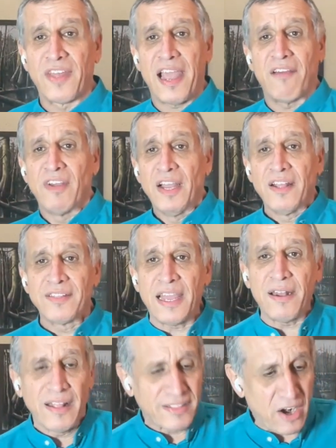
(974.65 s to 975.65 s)

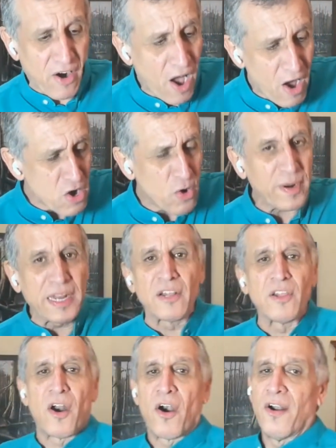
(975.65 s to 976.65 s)
They're hungry to
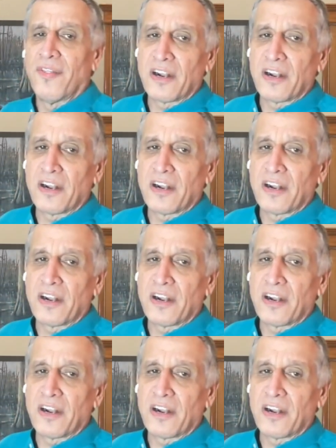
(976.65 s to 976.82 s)
learn.